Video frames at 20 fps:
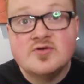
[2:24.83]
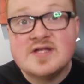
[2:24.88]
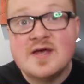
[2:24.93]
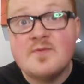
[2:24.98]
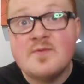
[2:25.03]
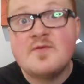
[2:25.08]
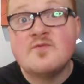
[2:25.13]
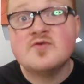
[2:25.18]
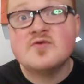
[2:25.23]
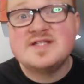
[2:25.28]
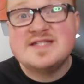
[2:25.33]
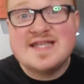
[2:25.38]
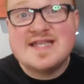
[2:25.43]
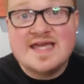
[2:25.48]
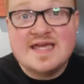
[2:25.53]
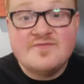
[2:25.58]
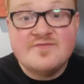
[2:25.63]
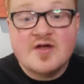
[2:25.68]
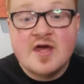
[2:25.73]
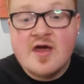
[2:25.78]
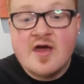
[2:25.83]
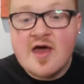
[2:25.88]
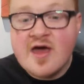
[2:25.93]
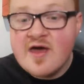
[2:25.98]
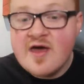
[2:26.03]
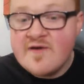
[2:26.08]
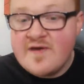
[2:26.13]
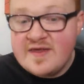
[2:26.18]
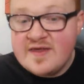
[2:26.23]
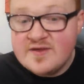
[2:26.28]
that we've received
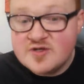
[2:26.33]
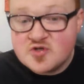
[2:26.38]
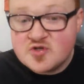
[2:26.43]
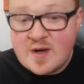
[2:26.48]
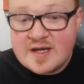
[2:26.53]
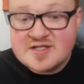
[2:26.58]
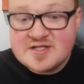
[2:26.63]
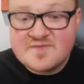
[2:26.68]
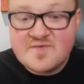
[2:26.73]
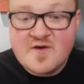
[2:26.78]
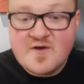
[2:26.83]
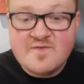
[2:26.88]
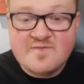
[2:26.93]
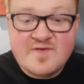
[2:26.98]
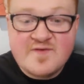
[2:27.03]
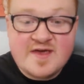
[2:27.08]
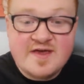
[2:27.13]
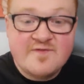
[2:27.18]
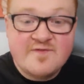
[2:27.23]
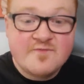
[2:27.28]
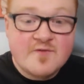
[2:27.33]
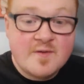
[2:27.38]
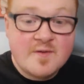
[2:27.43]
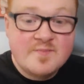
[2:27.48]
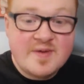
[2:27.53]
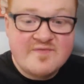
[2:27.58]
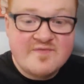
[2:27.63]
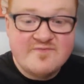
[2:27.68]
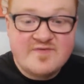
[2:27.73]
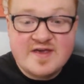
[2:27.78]
in the transfer fee
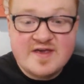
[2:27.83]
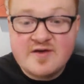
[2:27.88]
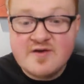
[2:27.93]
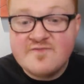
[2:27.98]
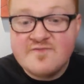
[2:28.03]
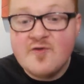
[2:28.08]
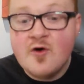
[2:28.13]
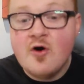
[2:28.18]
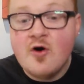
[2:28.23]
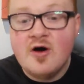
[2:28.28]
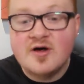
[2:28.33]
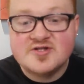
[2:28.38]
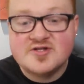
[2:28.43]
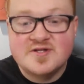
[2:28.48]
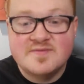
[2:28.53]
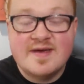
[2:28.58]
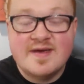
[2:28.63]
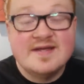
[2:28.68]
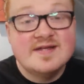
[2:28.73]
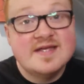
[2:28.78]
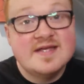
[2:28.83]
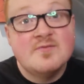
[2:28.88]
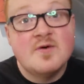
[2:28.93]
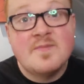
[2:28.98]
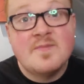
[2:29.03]
from Benfica for Otamendi,